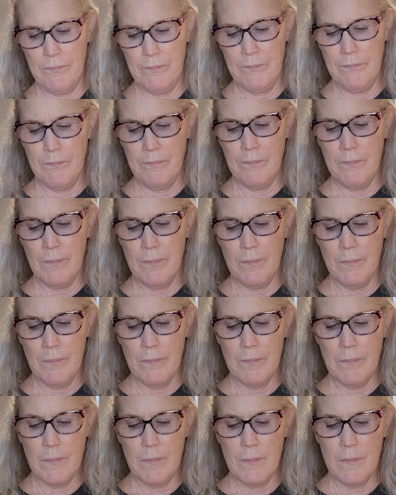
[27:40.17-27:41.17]

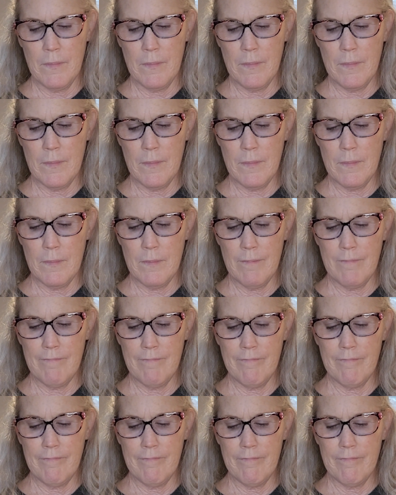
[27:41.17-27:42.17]

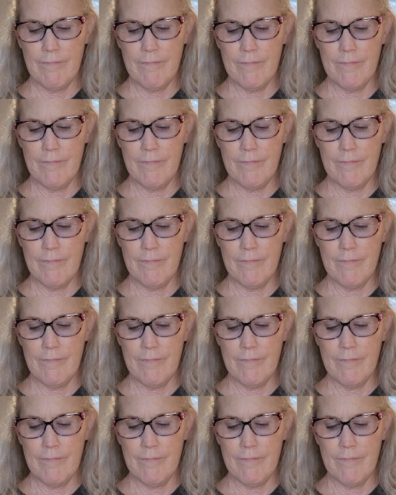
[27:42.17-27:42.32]
Nothing is said.